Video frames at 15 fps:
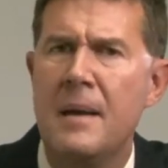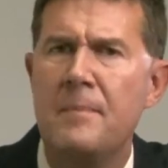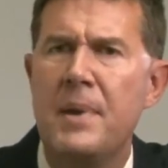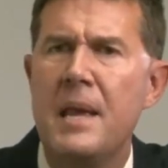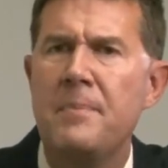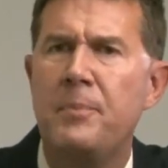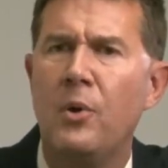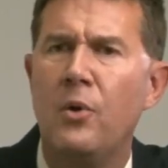
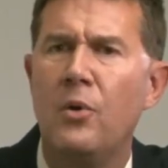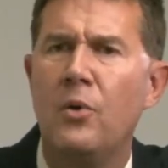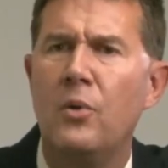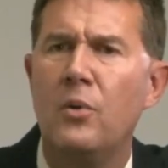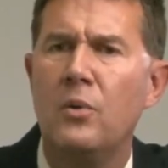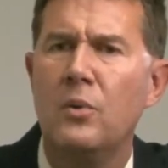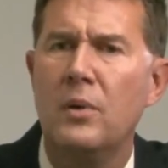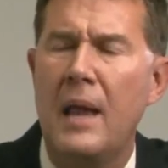
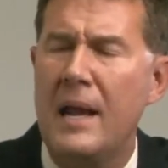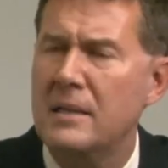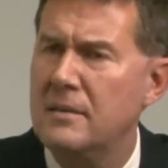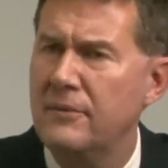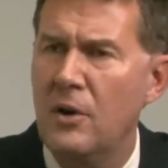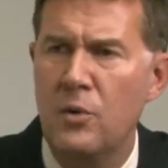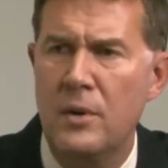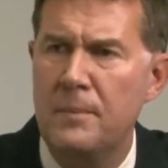People like to
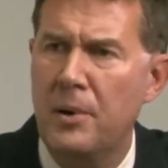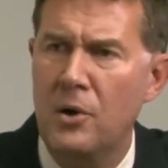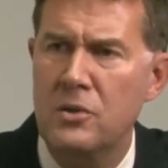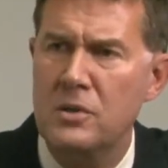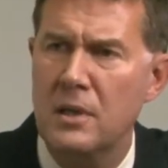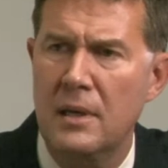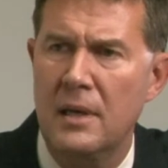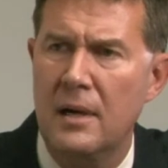vote in
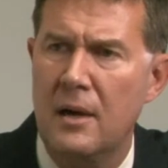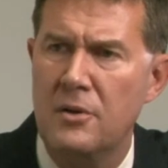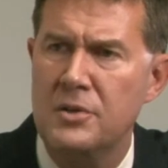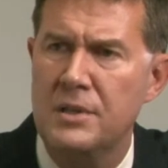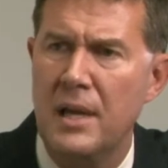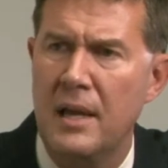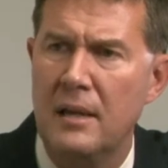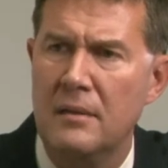person in our
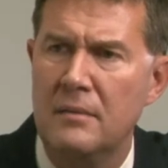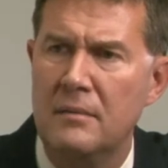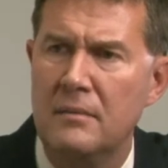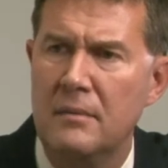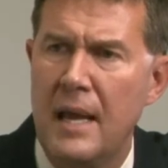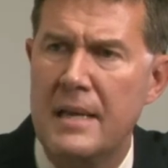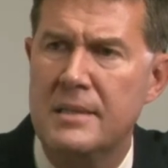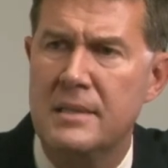state.
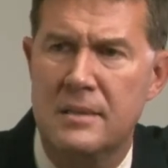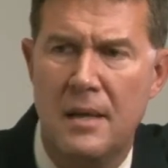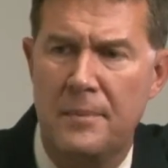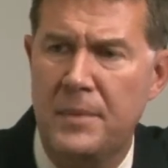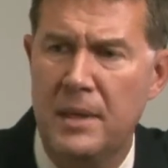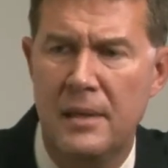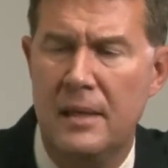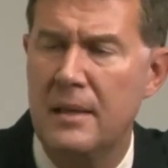That's
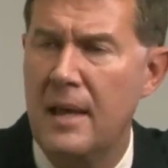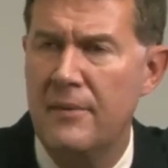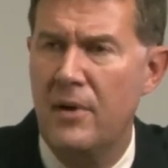something that they've